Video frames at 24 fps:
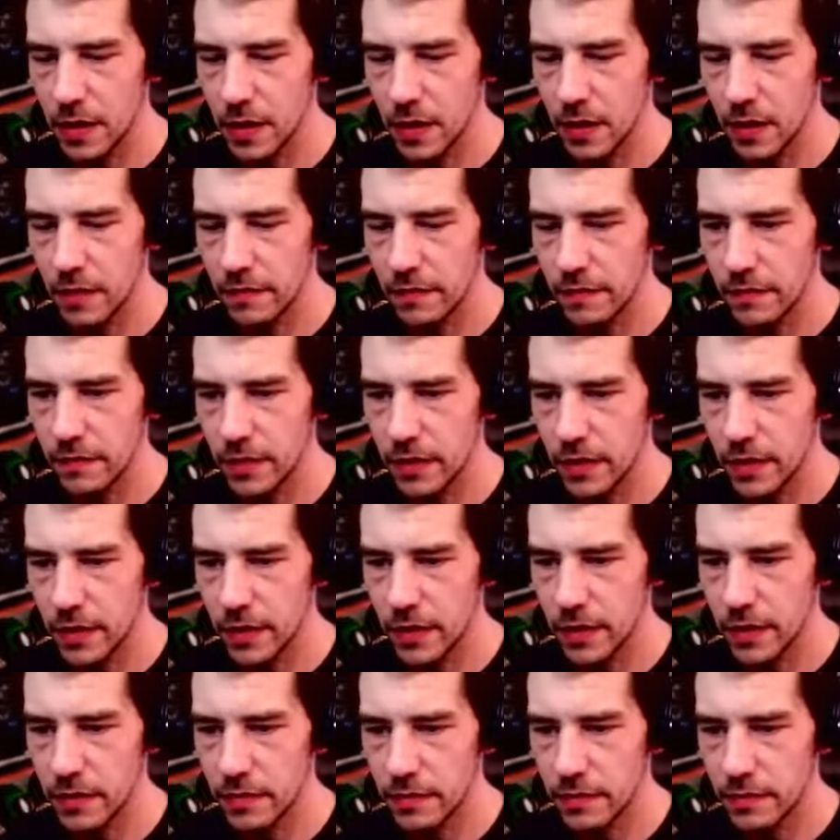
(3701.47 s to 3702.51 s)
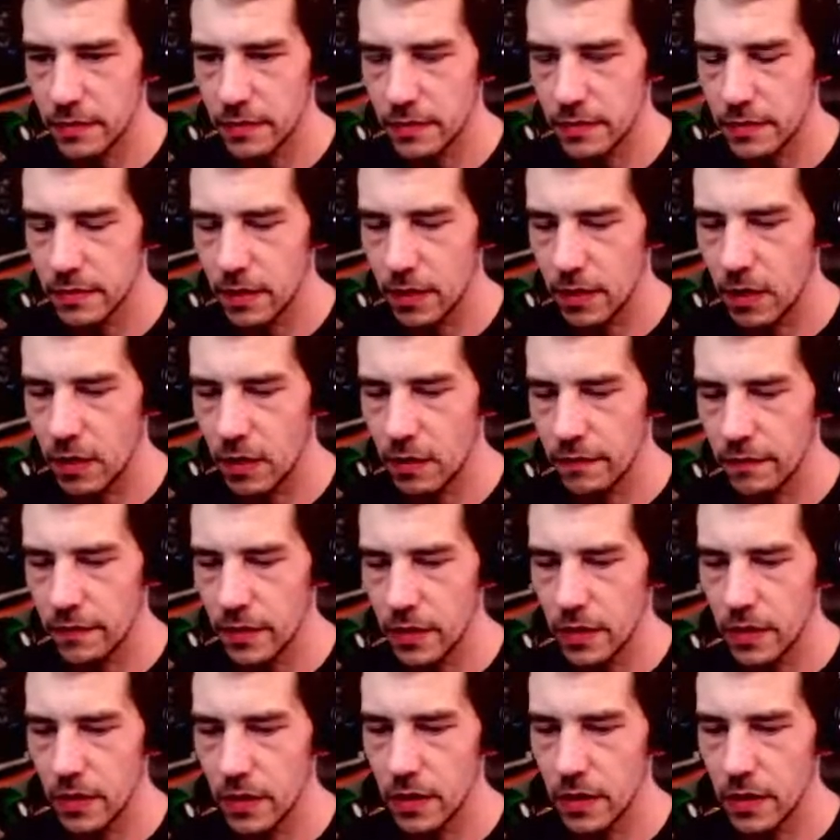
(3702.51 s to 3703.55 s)
that for all of the
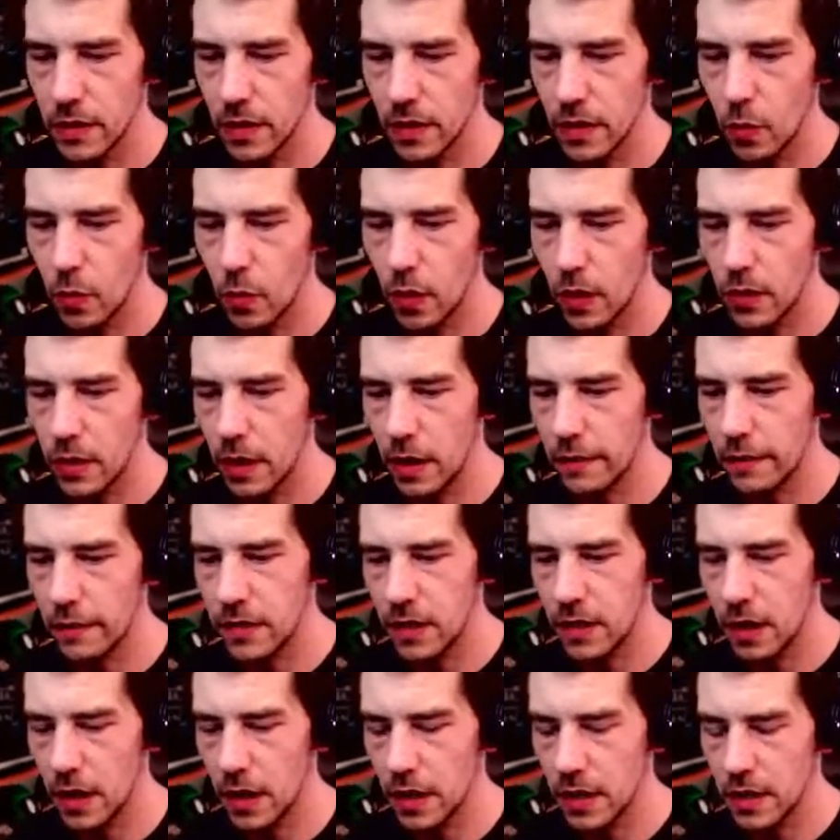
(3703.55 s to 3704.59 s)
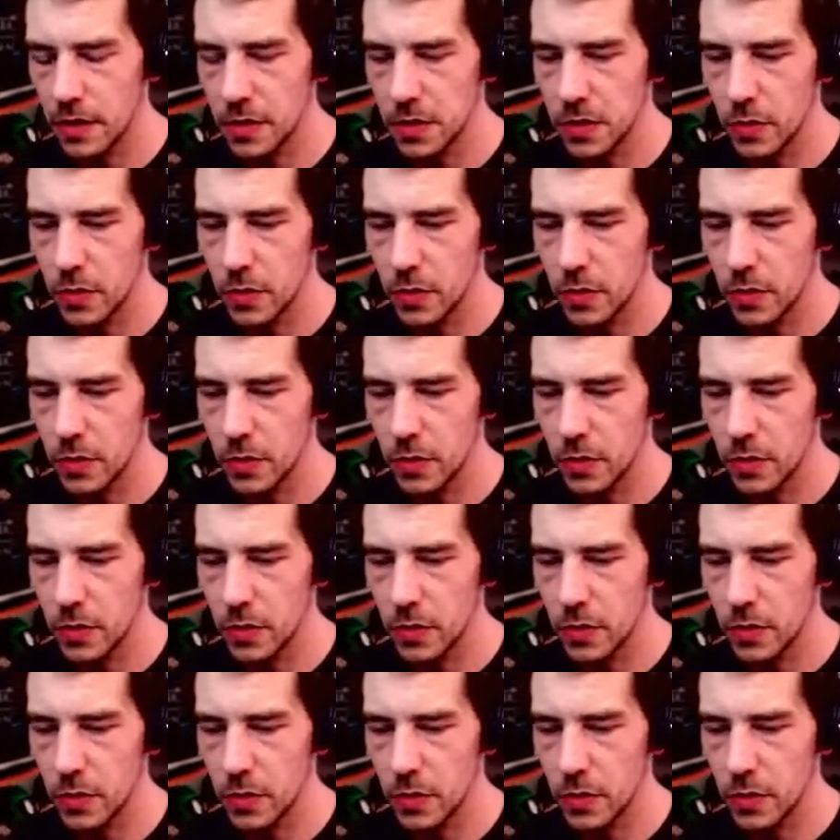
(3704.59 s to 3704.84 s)
good that One Love does,